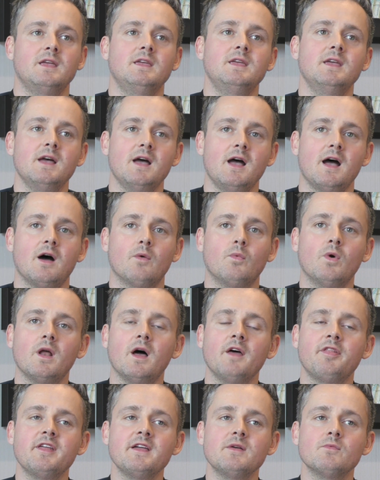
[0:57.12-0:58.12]
Yeah, well,
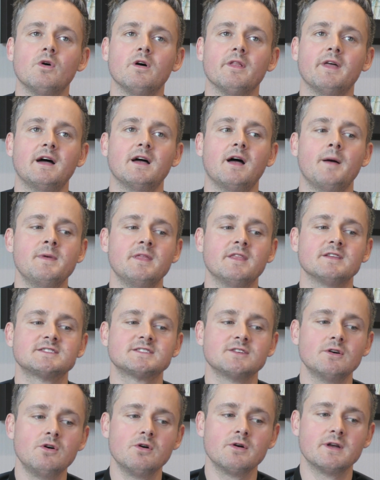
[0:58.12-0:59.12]
I think what that I mean, the
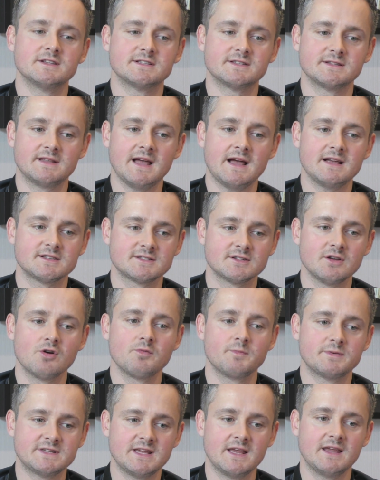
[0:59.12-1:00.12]
song is that
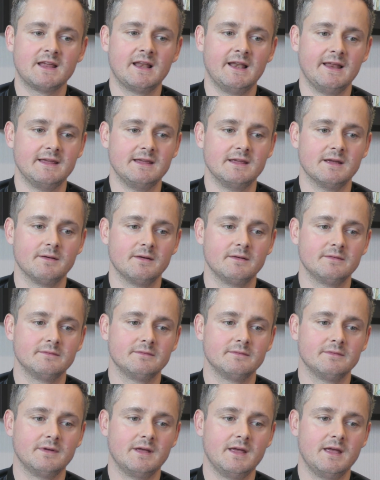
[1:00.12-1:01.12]
song particularly
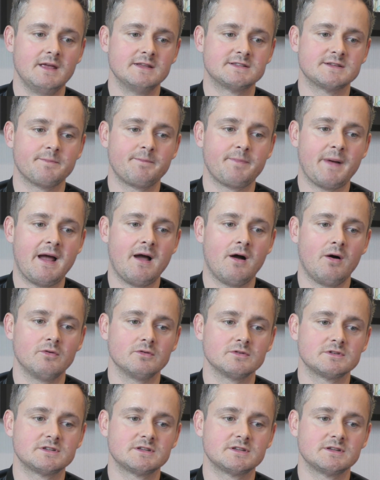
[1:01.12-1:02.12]
is
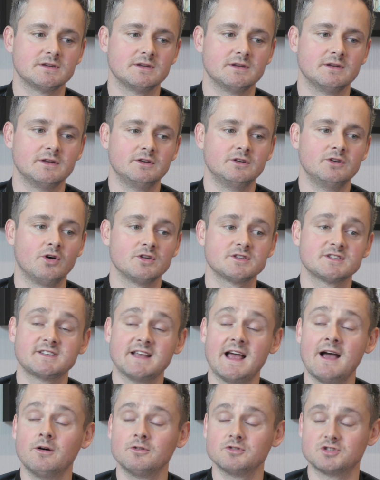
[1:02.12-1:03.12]
about
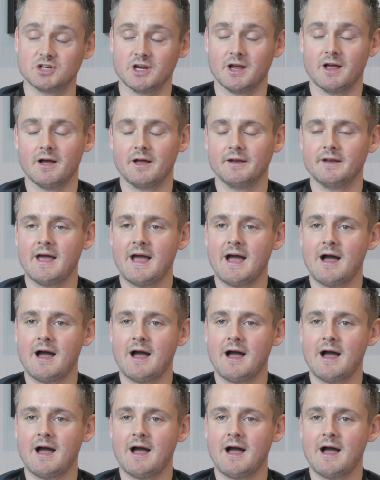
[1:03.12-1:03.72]
nostalgia and mm.